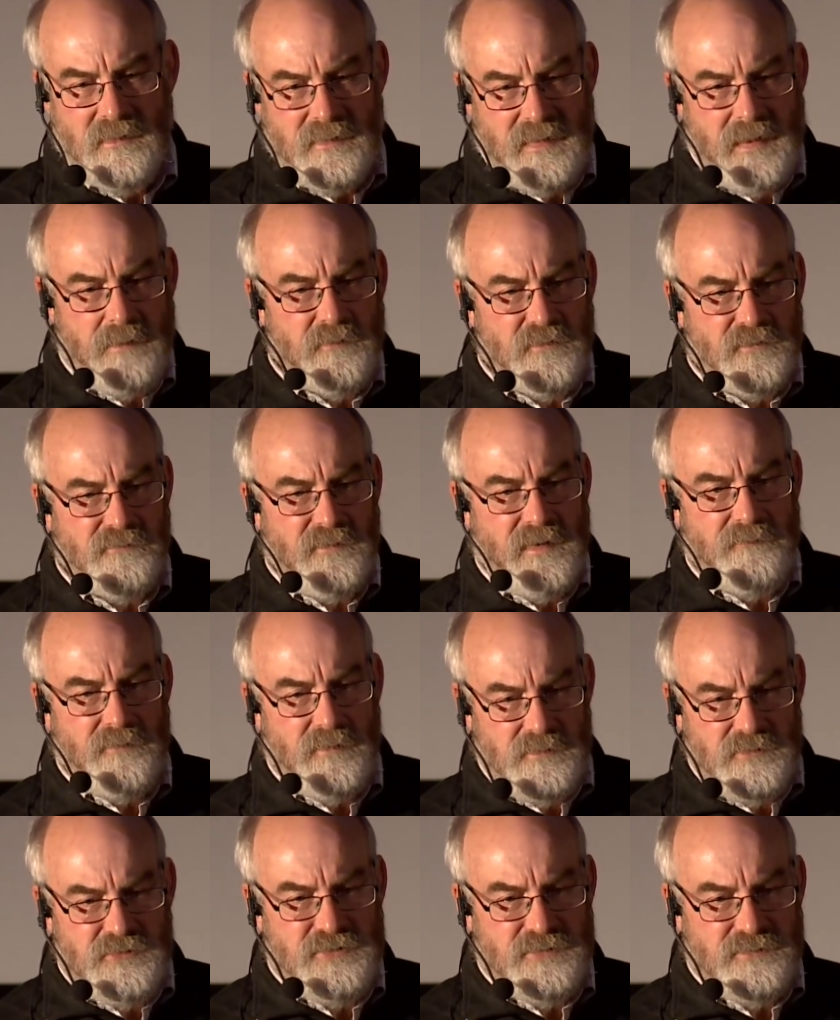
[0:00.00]
That was
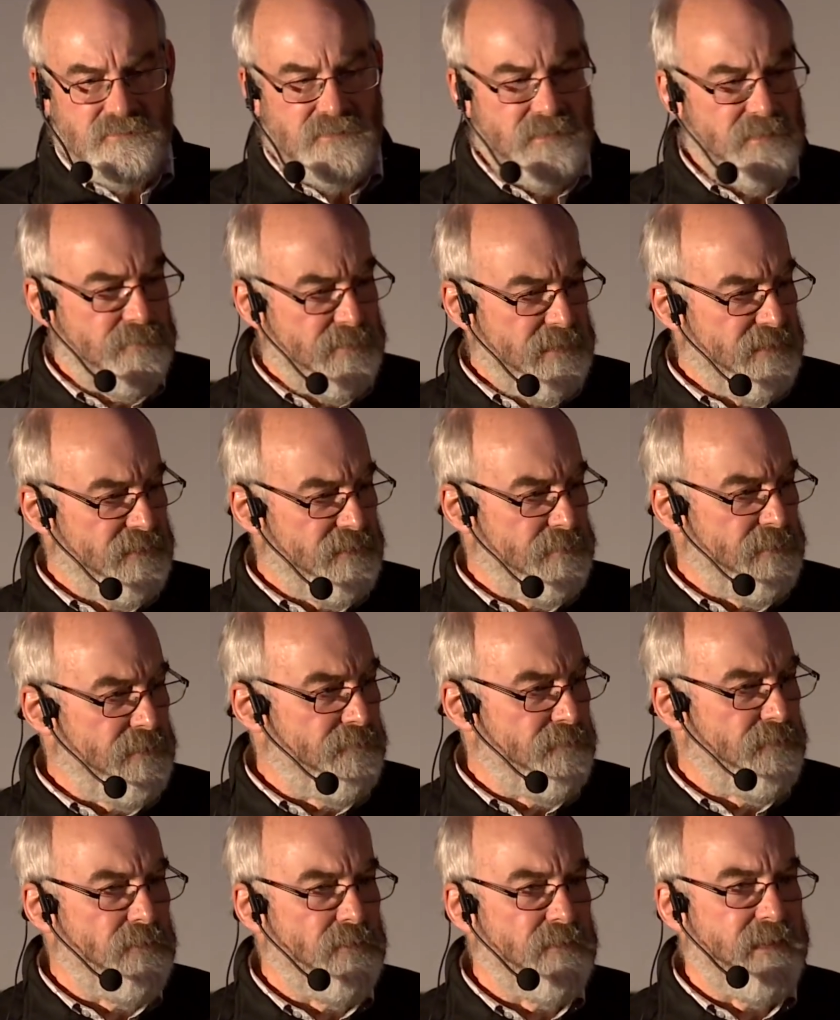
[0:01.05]
revolutionary because
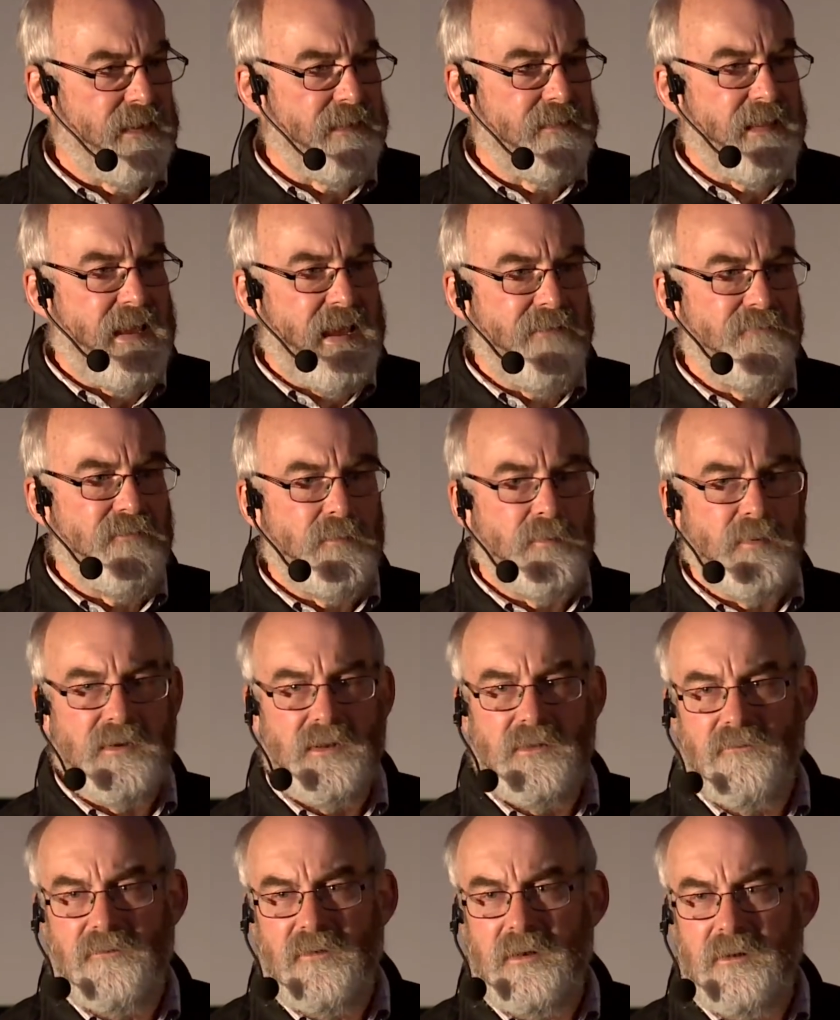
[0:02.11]
before that,
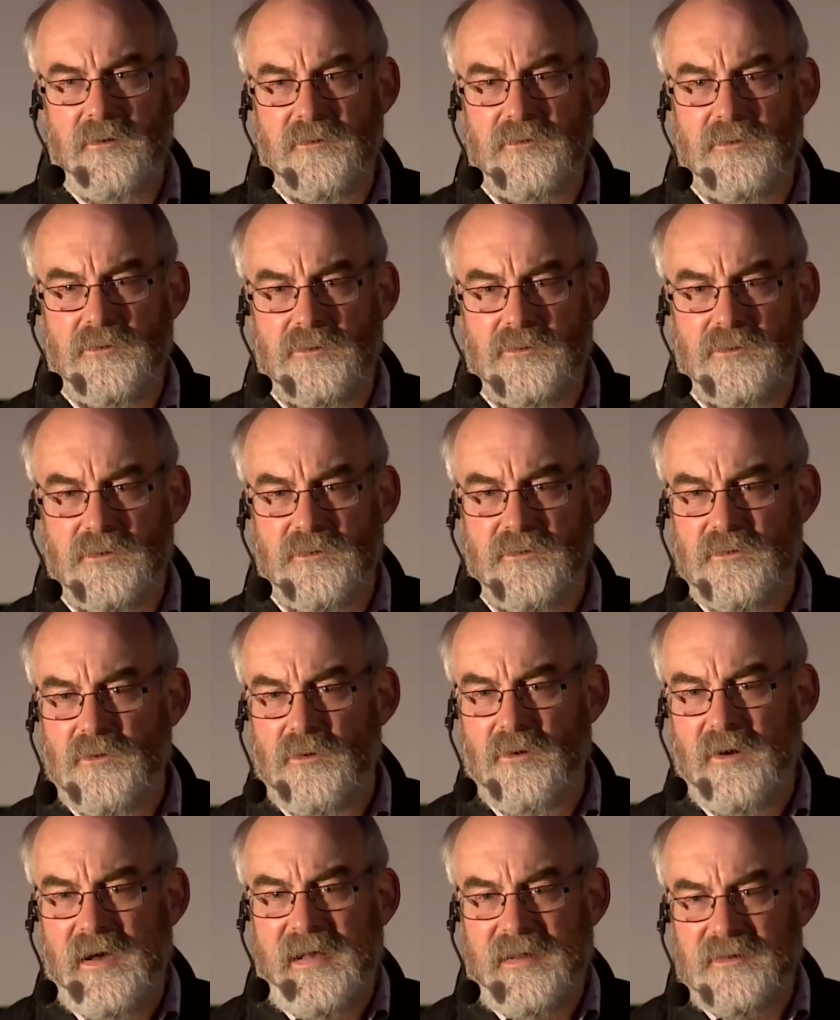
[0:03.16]
everybody followed orders
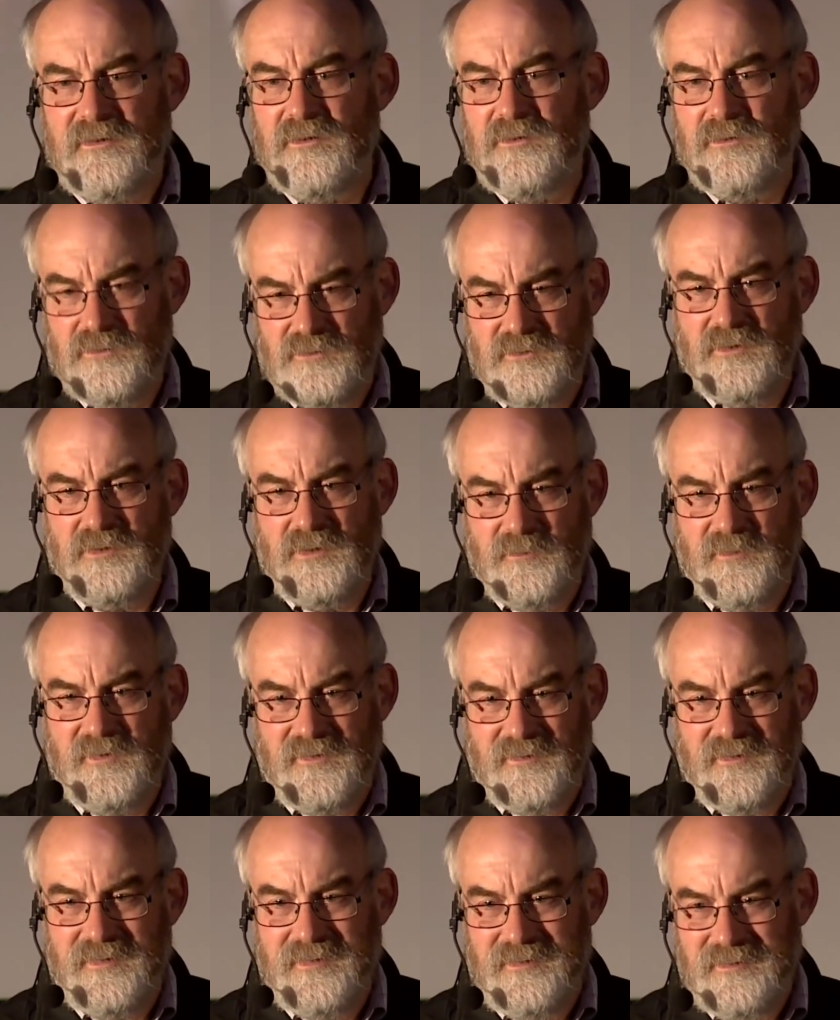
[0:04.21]
or acted
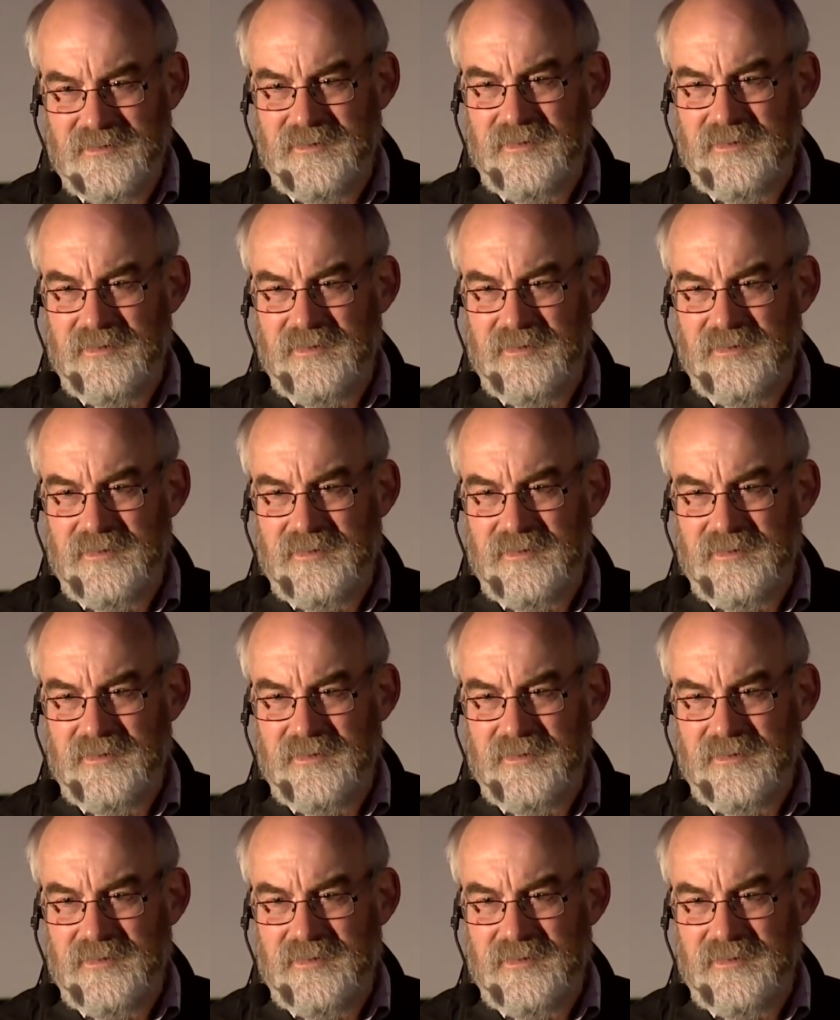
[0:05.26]
autonomously.